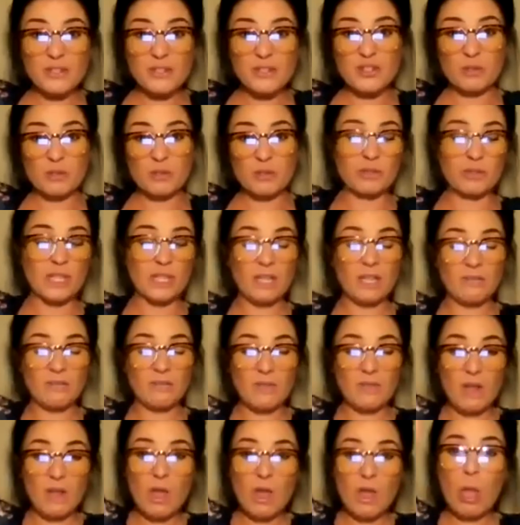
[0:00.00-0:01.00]
to your belief?
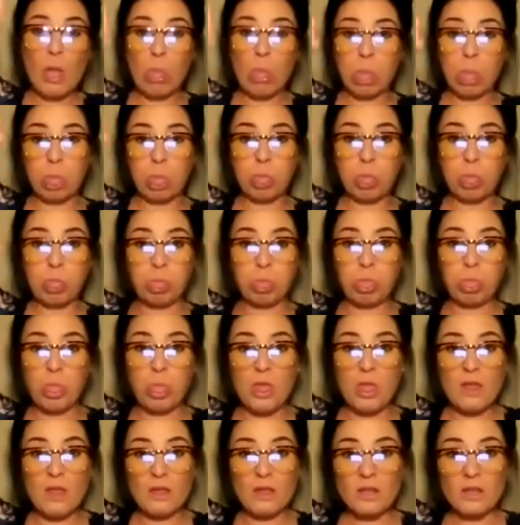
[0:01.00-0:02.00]

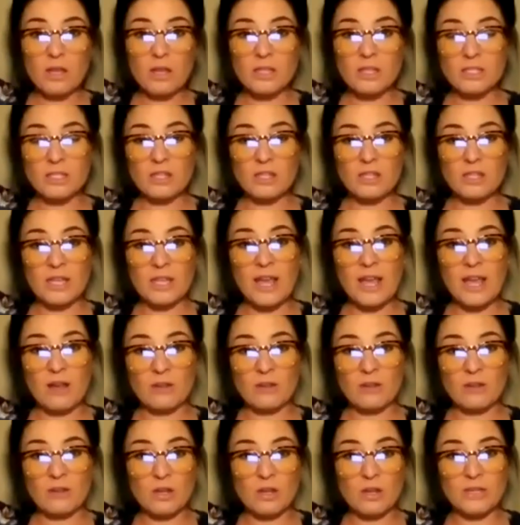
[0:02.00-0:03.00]
It's gonna
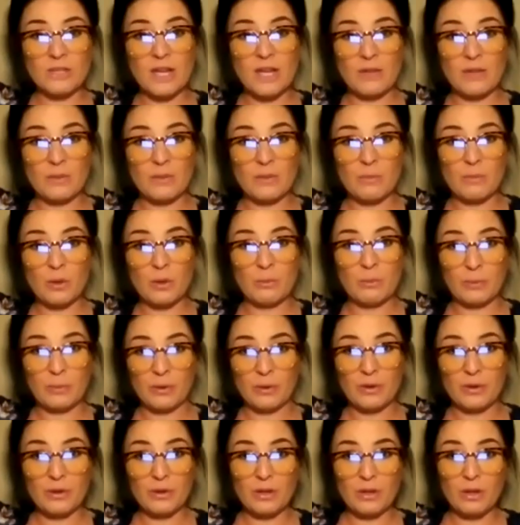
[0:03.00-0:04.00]
go down the
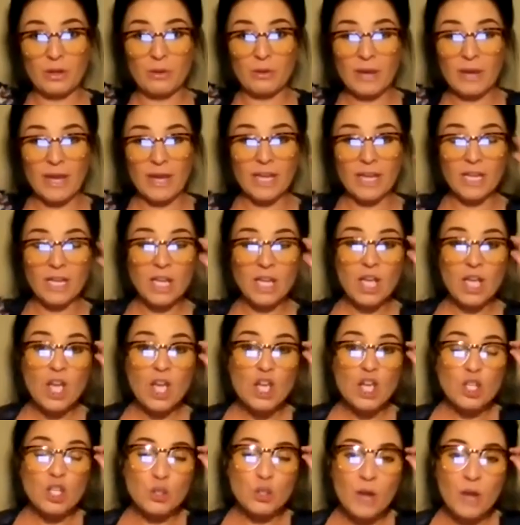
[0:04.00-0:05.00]
pooper, okay?
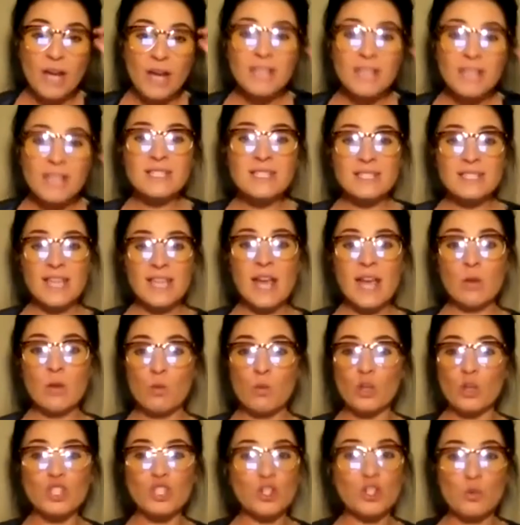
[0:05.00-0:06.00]
You got to decide
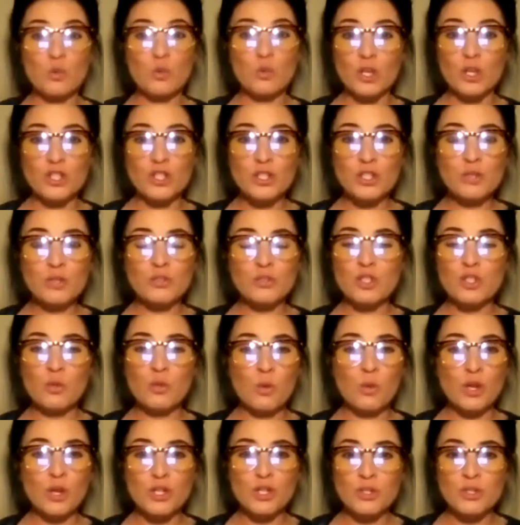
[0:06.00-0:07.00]
what you want to do. Do you
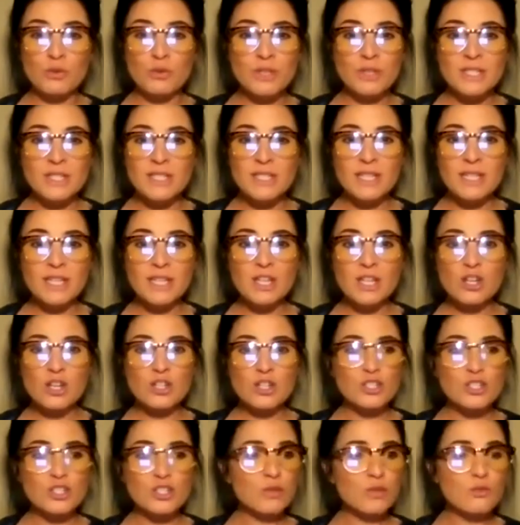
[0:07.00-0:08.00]
want to do this in a year or
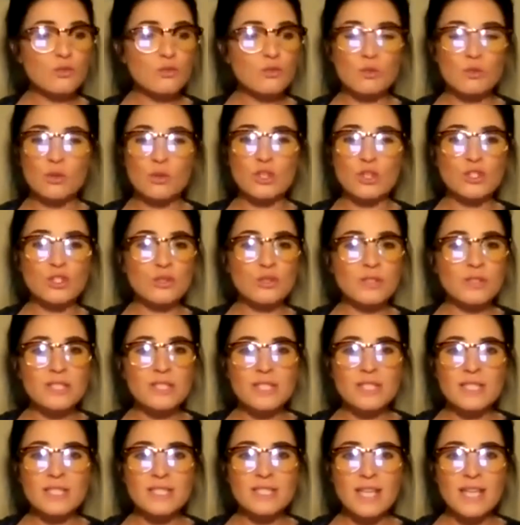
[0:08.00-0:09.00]
2? Do you want to do
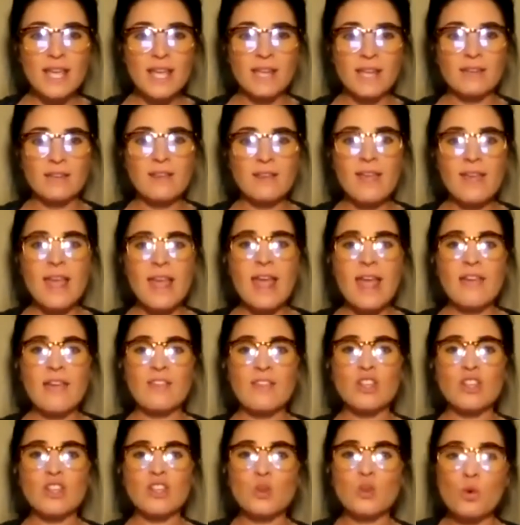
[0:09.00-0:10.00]
this in 10? And
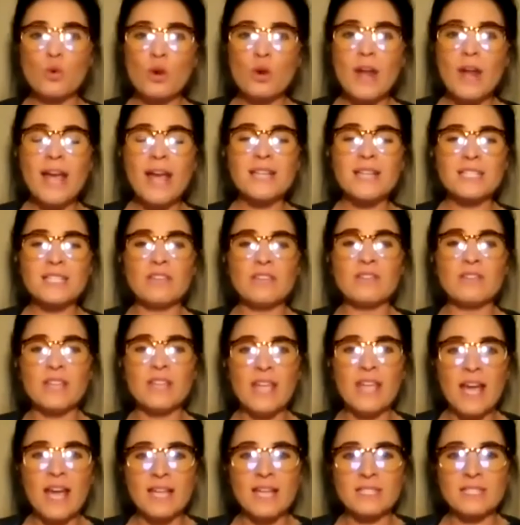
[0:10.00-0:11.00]
then your
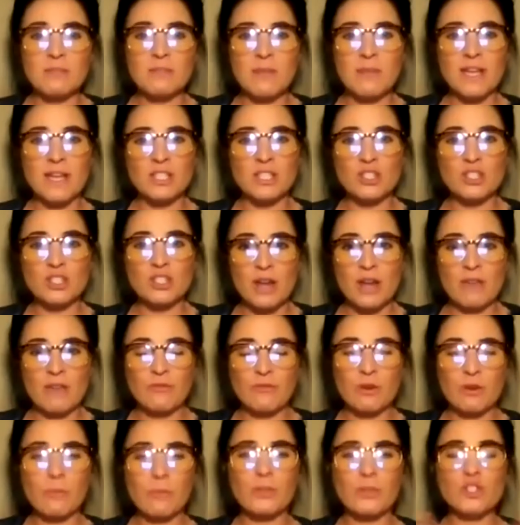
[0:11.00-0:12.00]
activity has to match your
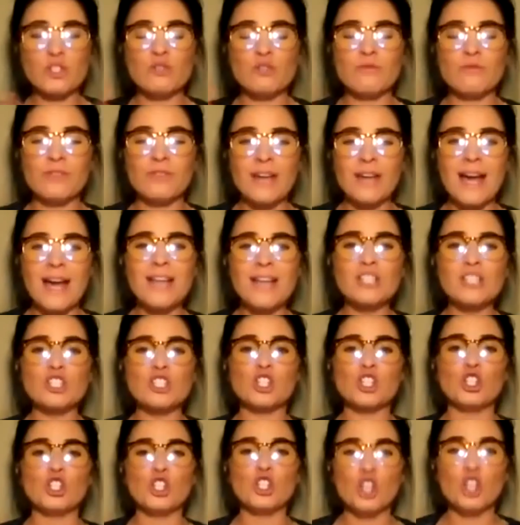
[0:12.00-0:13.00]
effort, but you've got
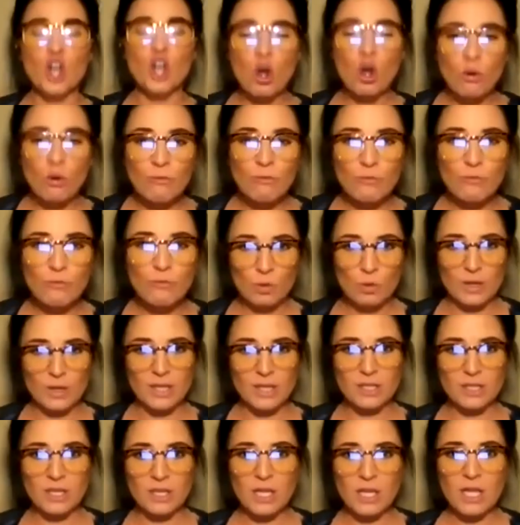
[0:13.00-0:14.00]
to go for
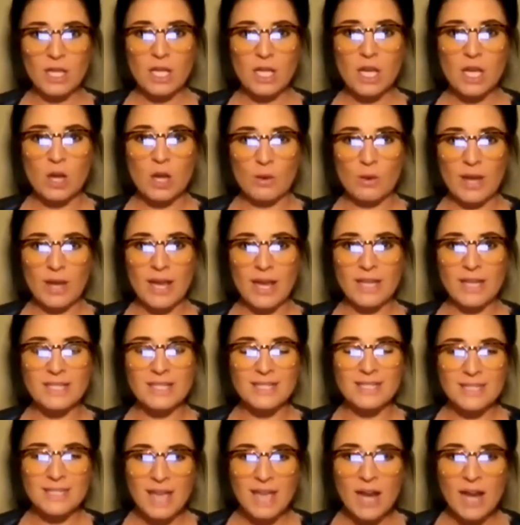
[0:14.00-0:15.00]
it, okay?
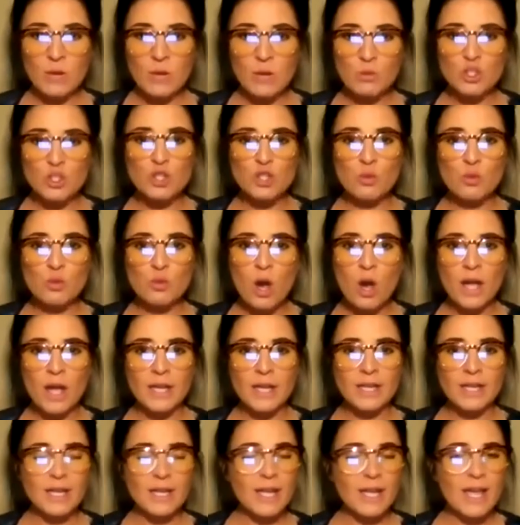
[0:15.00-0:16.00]
Decide what you
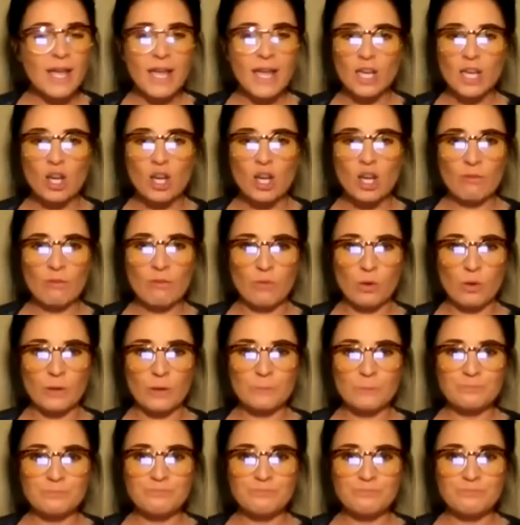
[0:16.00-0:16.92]
want and go for it.